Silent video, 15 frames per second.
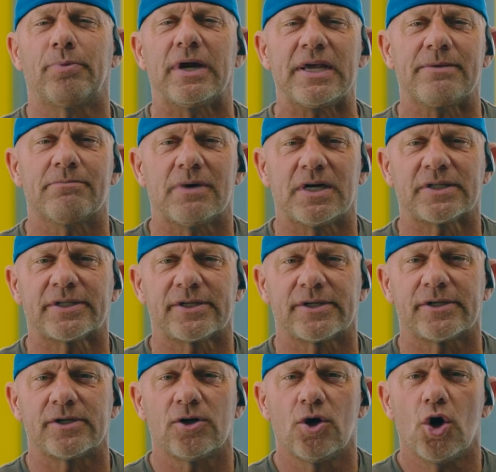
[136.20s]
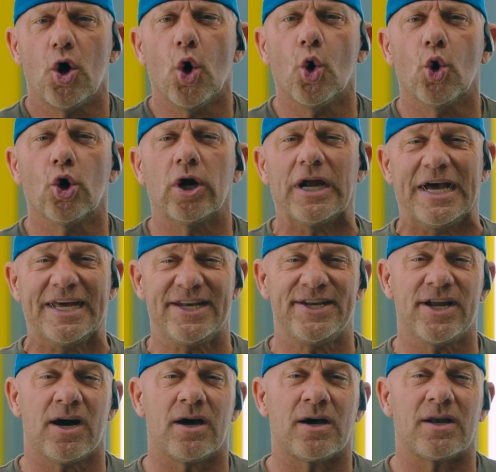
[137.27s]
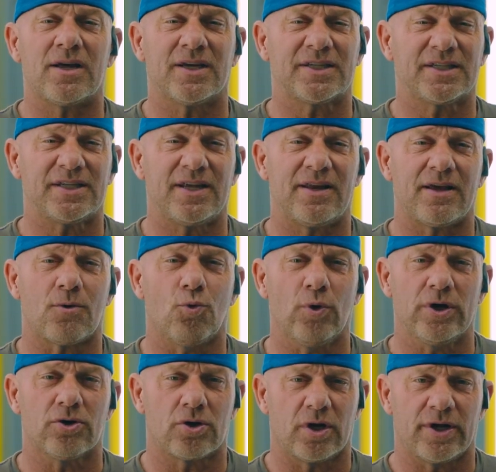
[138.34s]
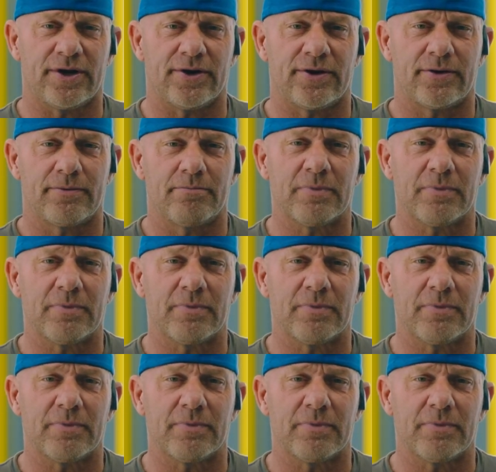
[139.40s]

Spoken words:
brake buster or a non-acidic wheel cleaner,